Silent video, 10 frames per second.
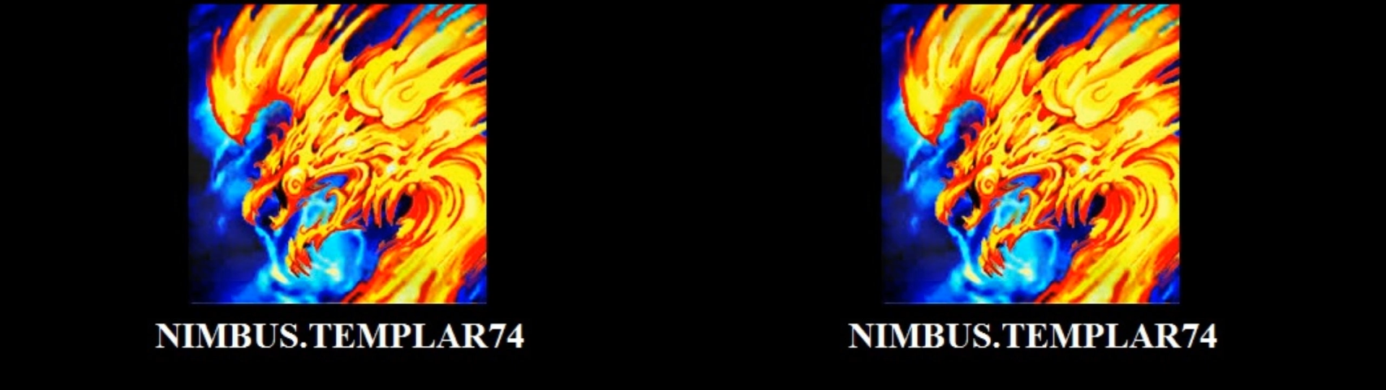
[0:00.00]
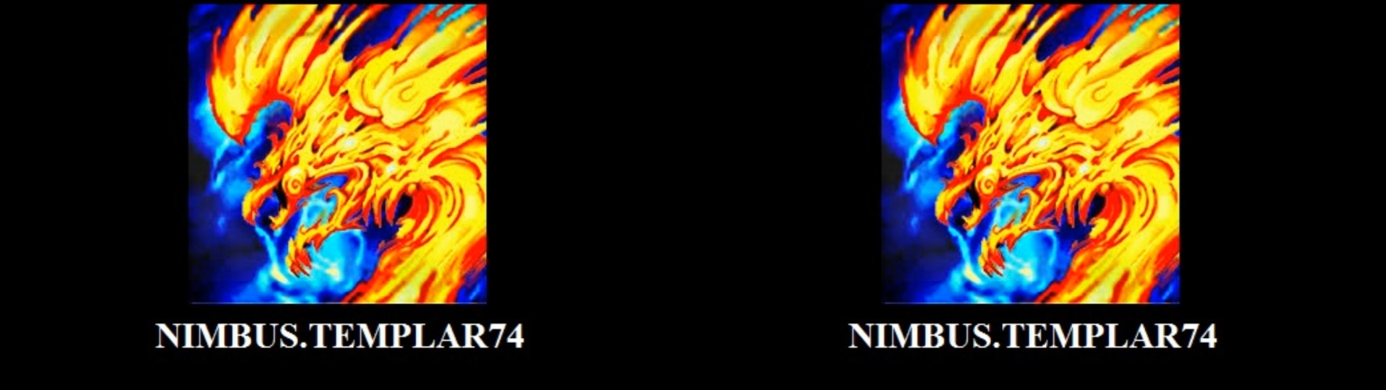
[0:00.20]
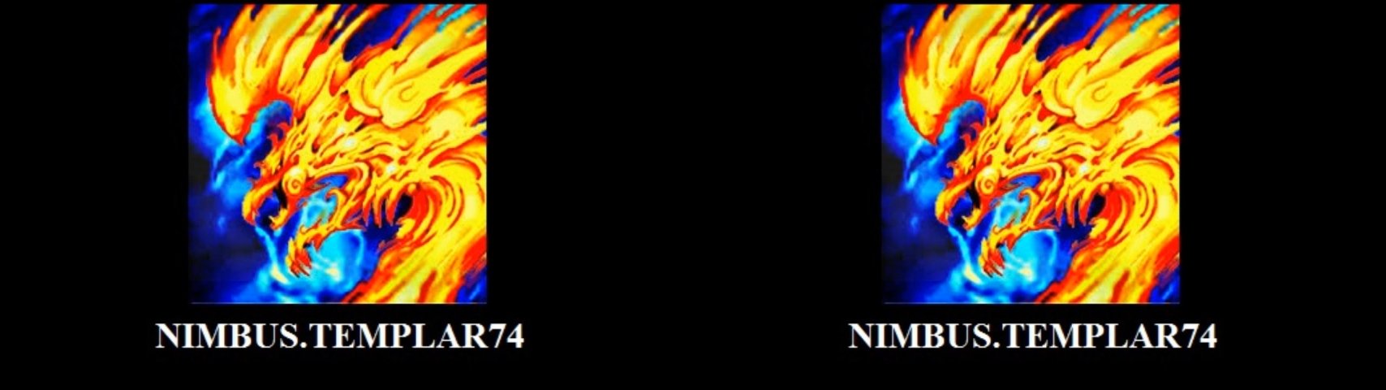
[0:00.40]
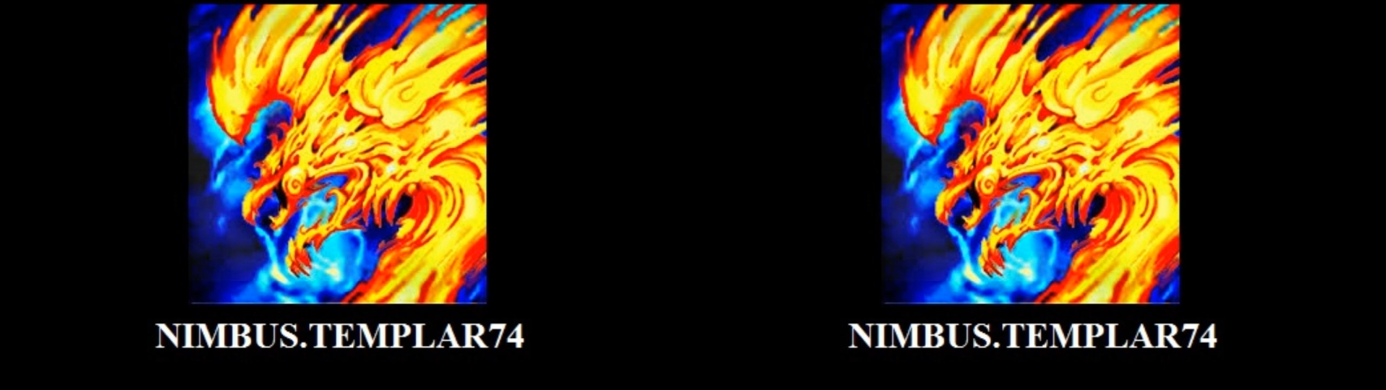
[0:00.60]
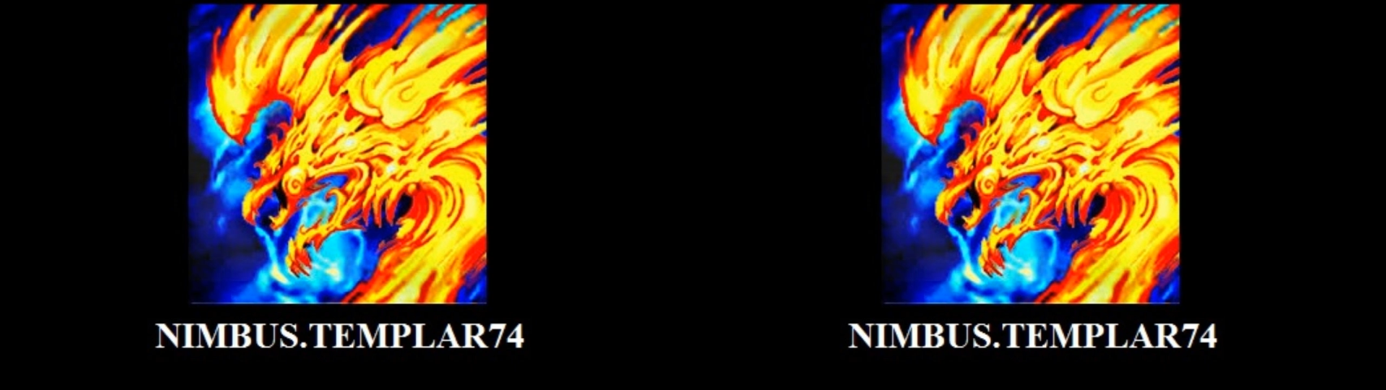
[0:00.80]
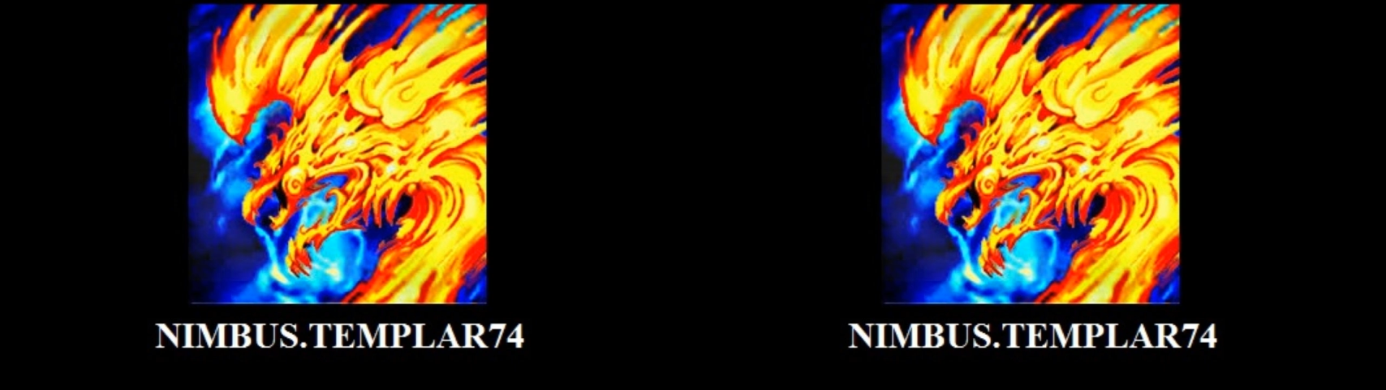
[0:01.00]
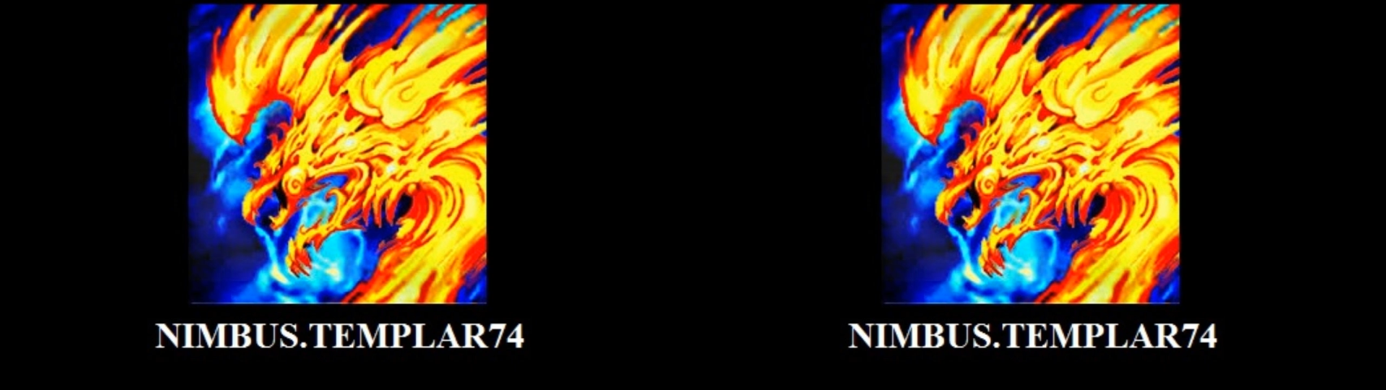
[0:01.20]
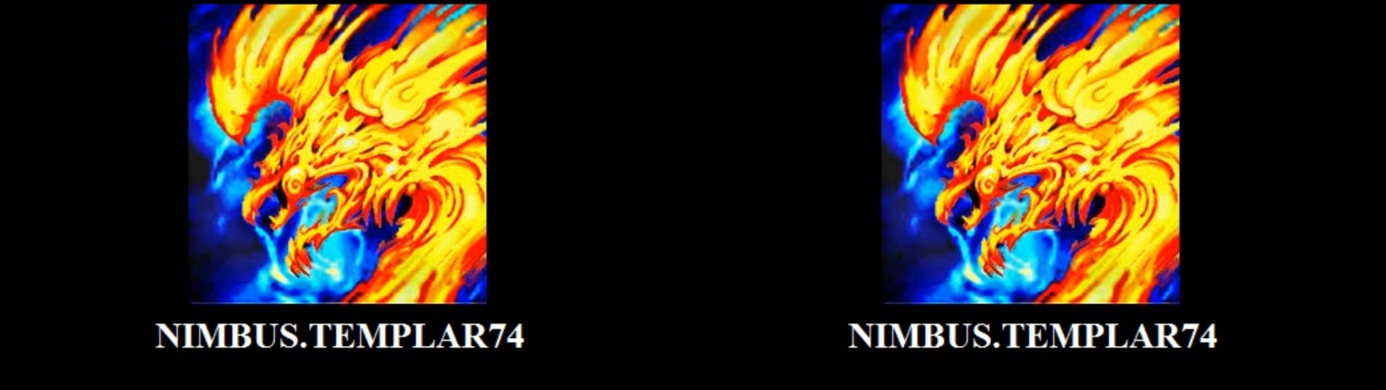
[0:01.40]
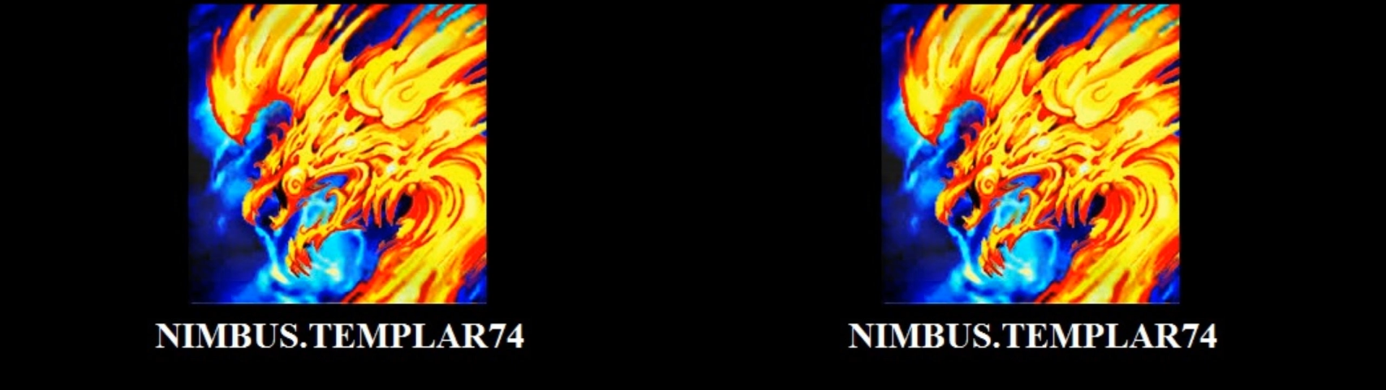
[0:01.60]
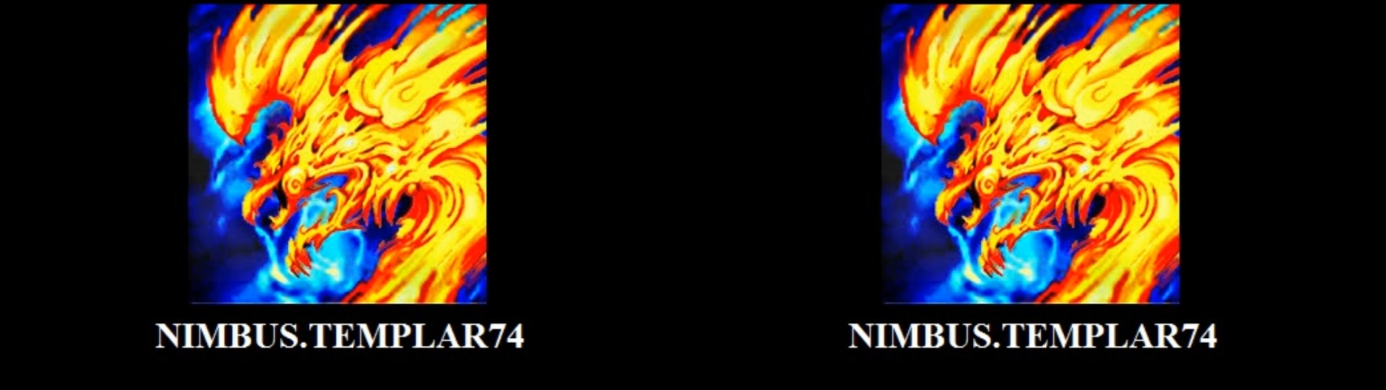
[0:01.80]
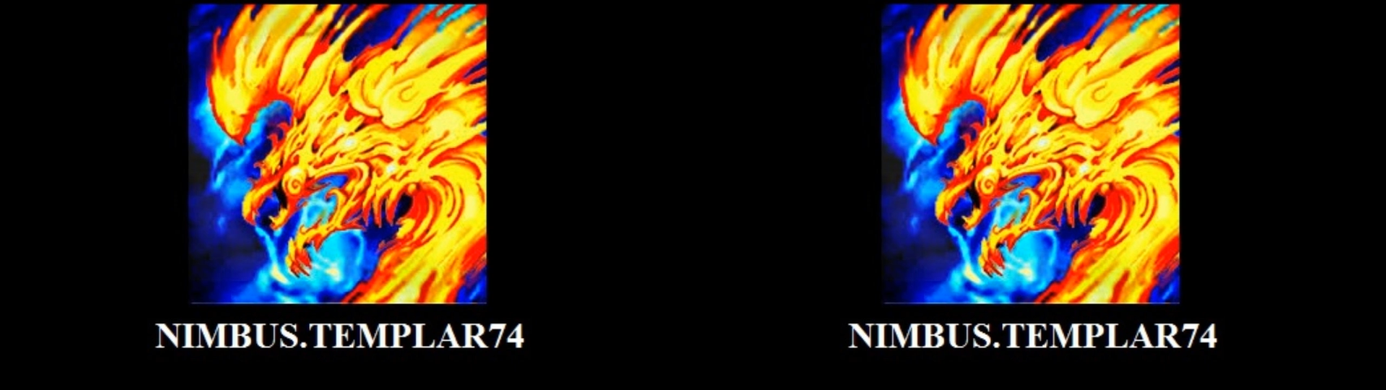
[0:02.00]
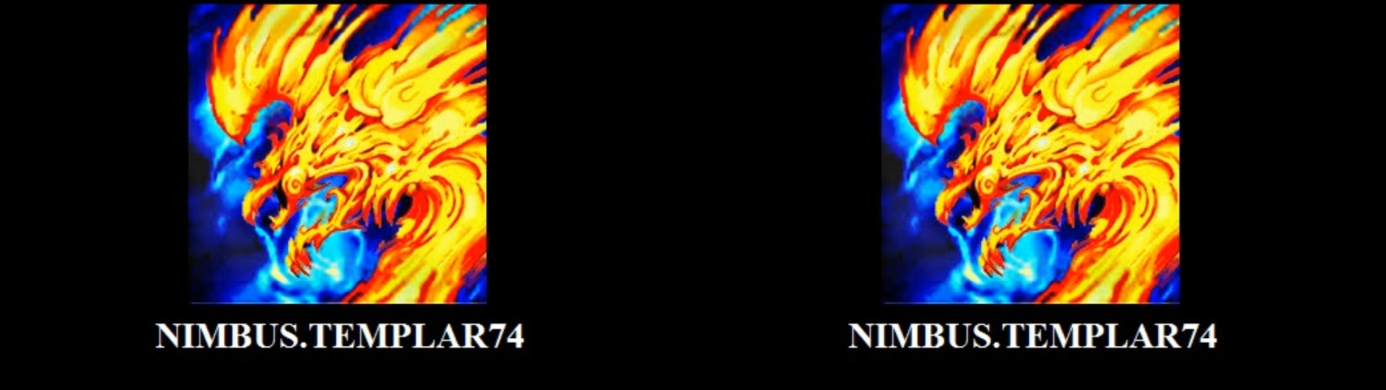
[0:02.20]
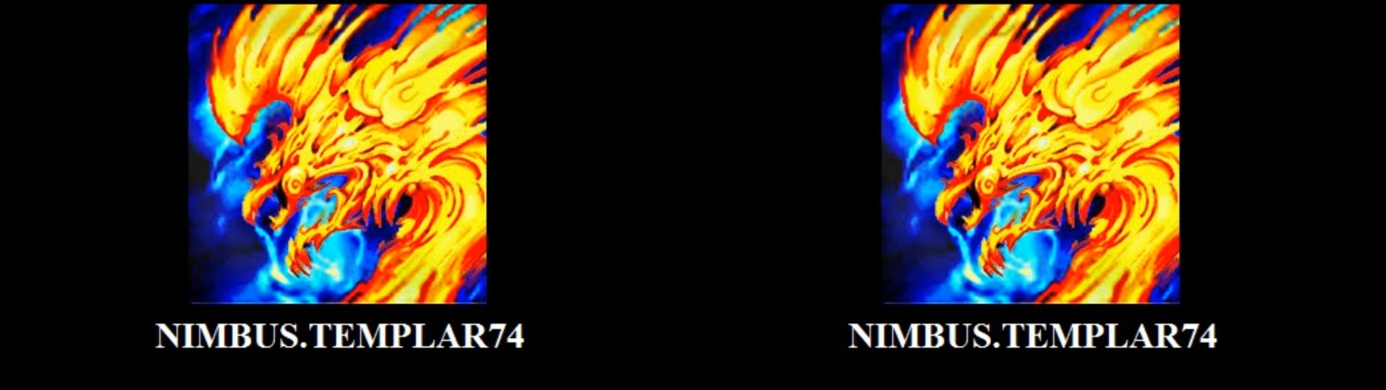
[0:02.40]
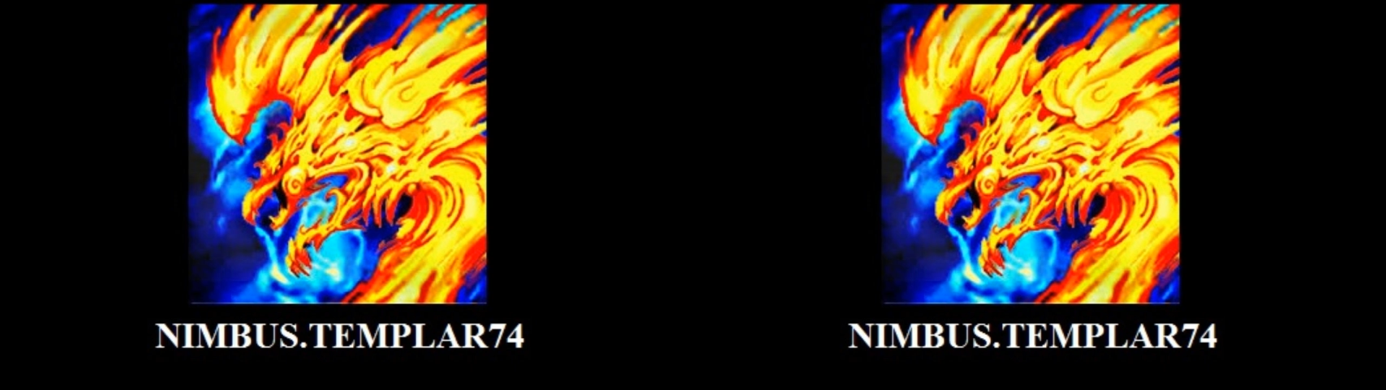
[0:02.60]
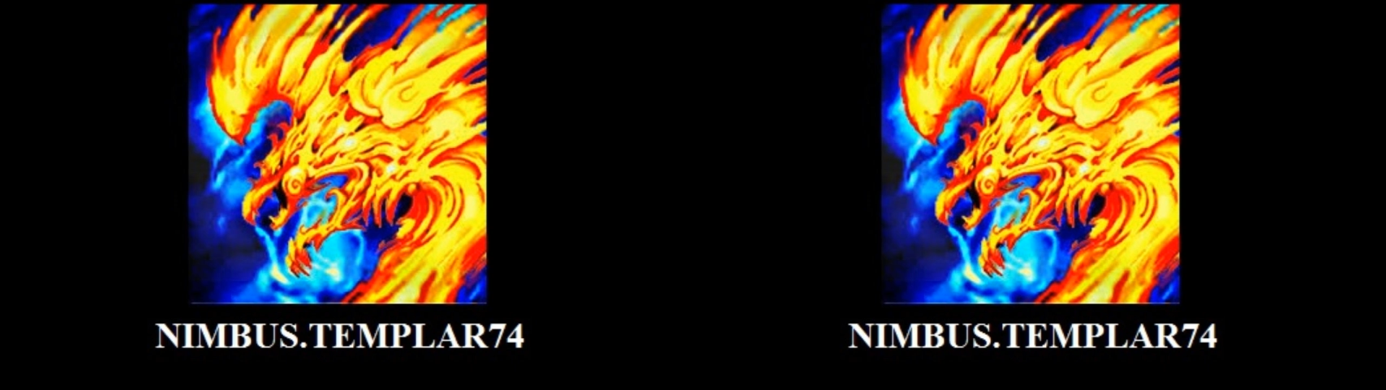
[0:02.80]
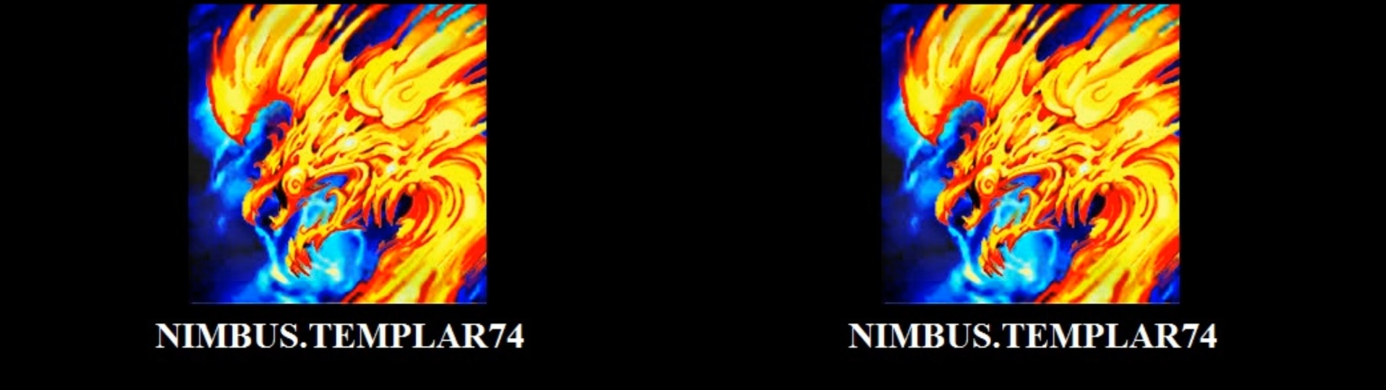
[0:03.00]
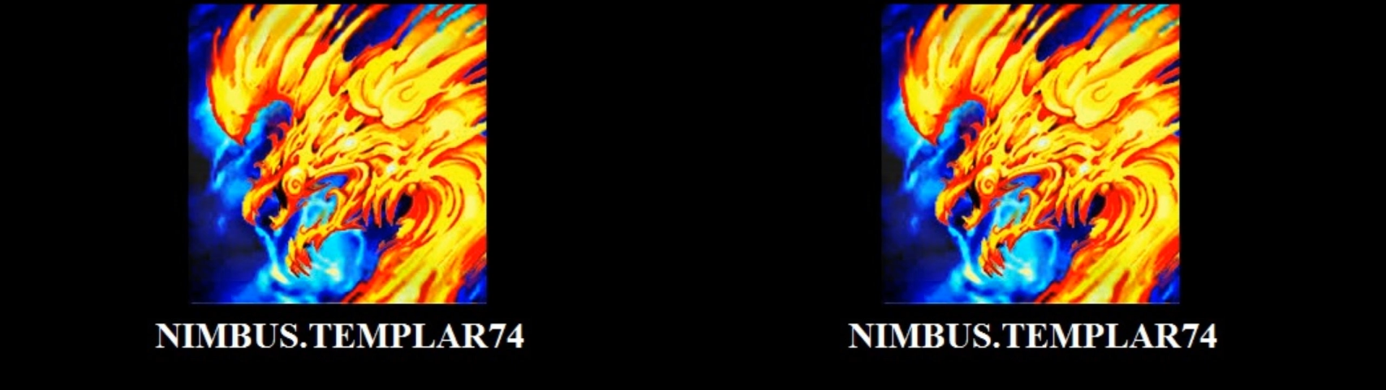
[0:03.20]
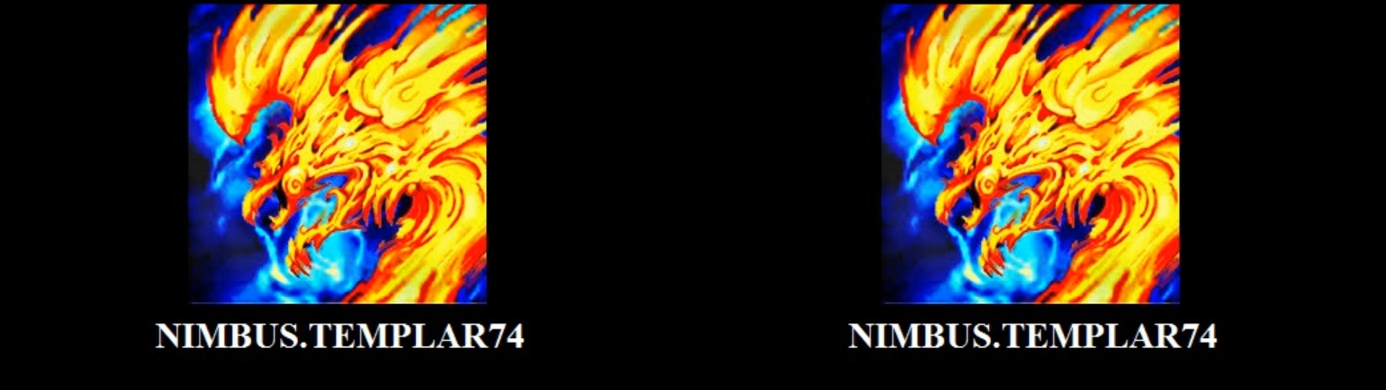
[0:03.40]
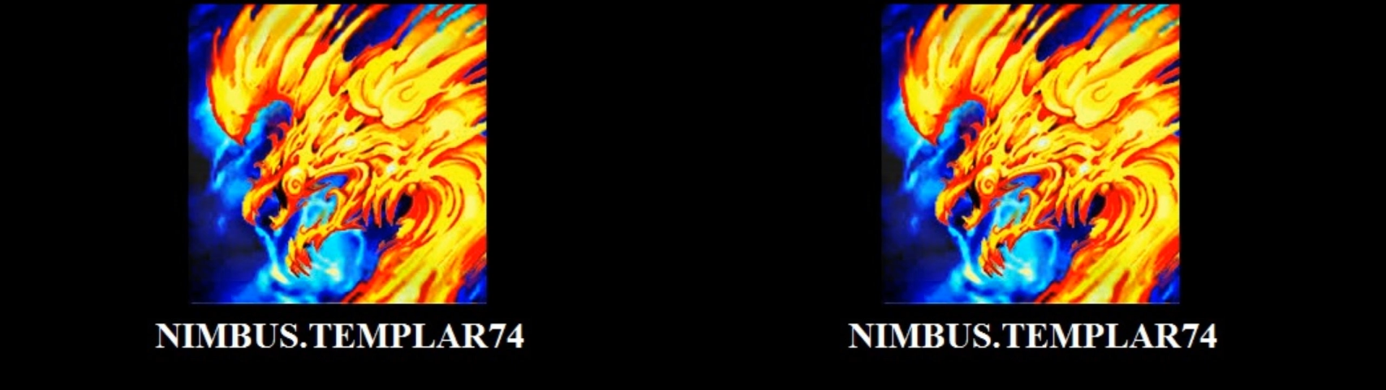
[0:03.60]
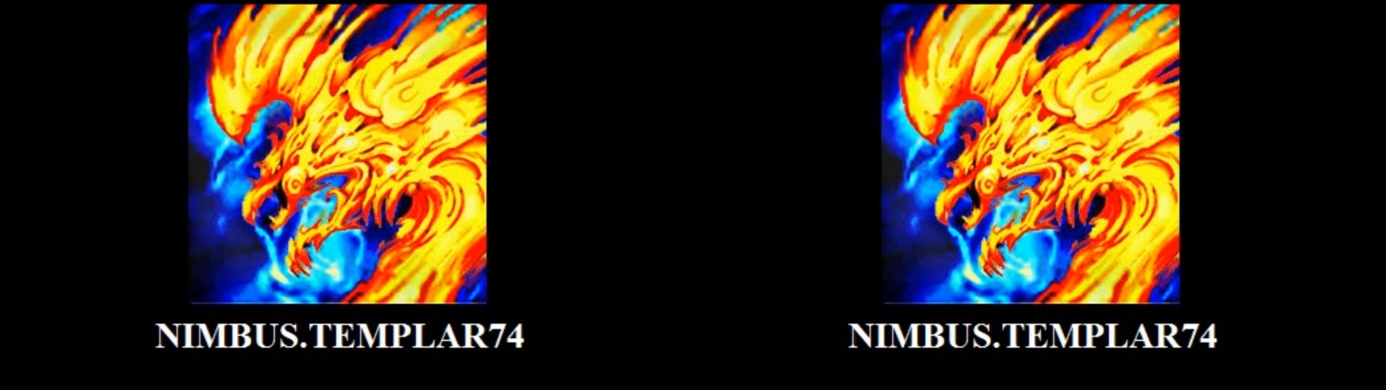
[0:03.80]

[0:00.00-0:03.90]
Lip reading: [unreadable: no face in view]